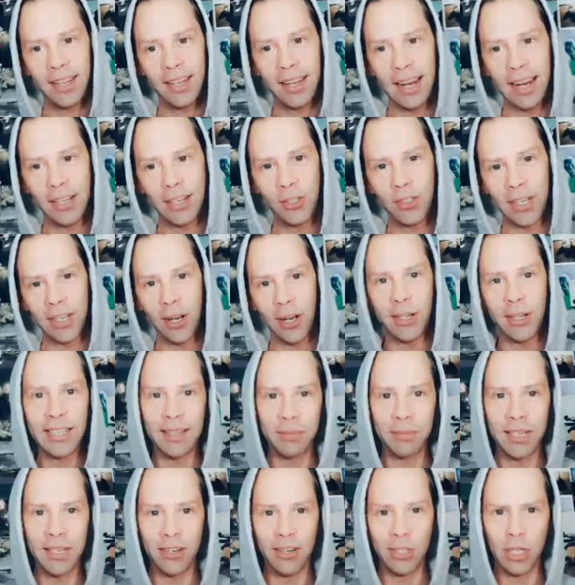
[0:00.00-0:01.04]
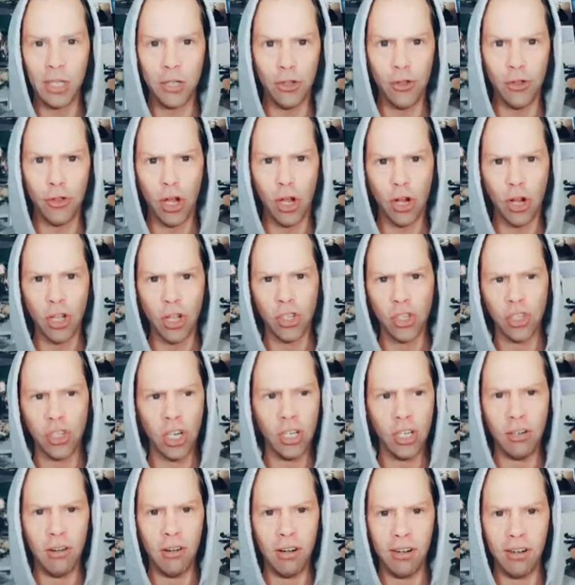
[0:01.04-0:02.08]
And as soon as I don't take them seriously, then they're like,
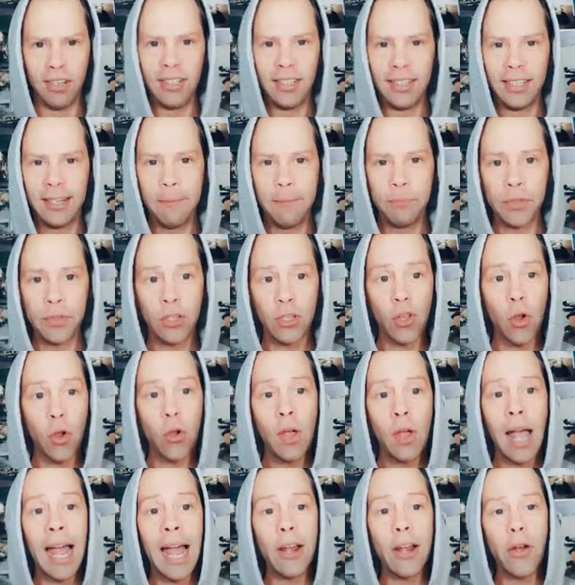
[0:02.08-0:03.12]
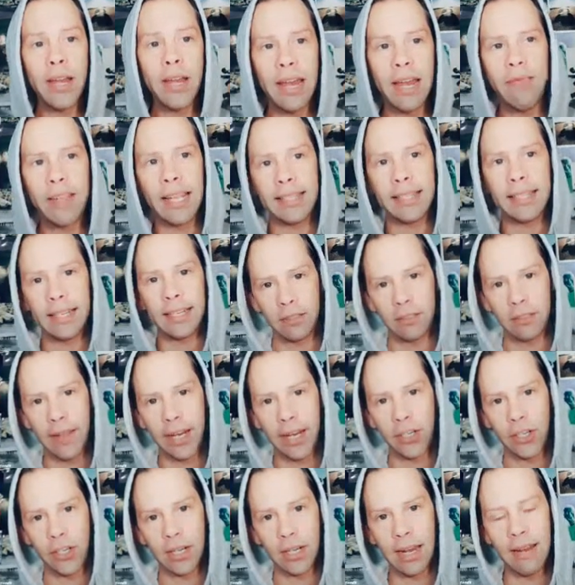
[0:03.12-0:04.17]
oh, so I don't ever get
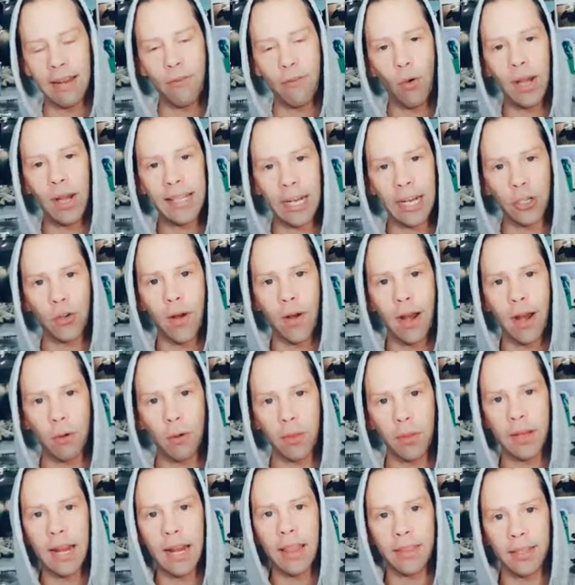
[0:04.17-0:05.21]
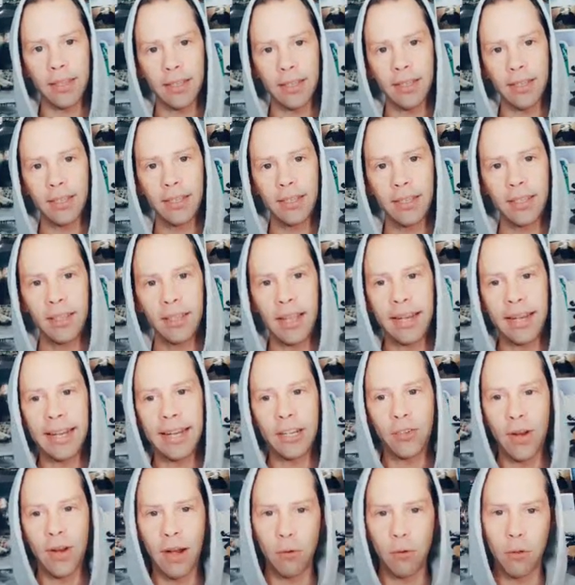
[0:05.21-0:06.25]
satisfaction. I never really touch ground with another. I
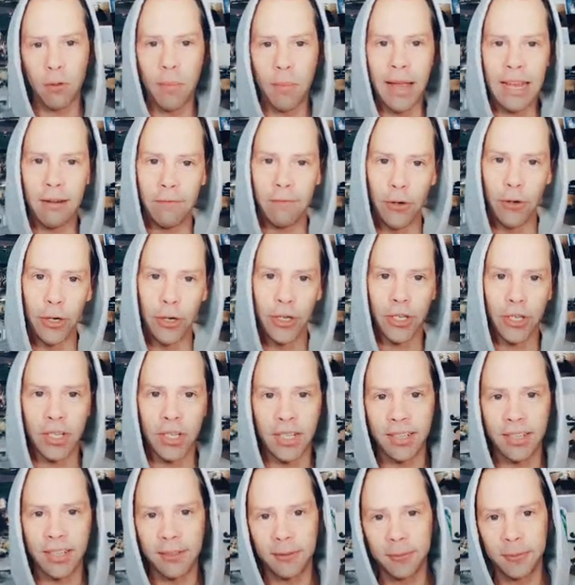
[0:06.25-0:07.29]
touch ground with my inversion.